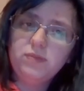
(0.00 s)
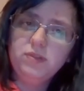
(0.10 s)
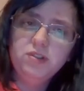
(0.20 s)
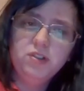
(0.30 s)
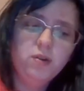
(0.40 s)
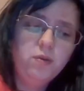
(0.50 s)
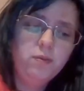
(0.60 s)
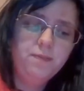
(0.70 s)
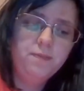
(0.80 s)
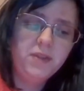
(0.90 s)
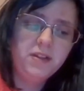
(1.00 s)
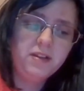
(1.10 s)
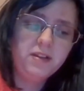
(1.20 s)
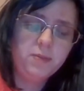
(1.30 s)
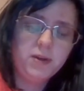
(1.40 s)
so it
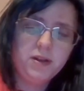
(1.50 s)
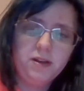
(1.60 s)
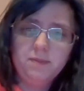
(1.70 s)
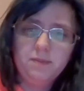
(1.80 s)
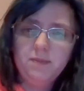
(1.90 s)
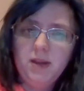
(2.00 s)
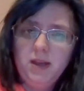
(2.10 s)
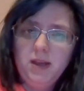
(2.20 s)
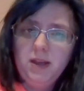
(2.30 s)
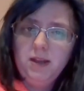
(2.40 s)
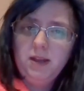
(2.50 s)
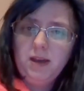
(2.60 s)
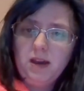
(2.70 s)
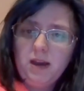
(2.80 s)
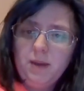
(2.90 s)
sounds better.
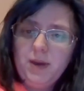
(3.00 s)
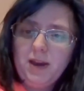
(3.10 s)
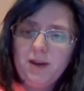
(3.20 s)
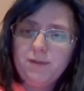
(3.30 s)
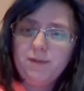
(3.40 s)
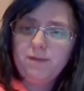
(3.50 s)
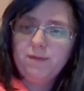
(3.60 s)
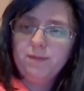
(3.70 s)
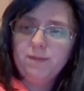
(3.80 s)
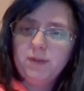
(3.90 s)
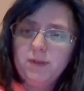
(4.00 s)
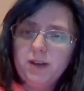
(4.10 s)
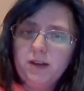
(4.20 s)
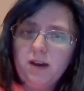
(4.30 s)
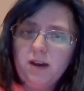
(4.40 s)
I may have
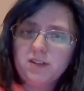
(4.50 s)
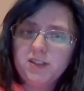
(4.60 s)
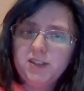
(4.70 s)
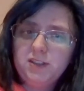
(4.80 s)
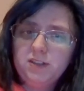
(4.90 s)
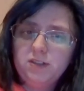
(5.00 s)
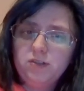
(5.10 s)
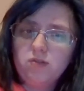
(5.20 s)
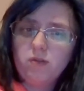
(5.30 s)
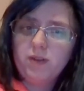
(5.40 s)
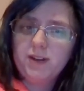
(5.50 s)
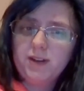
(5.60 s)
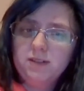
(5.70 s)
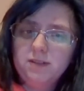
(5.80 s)
an artist drawing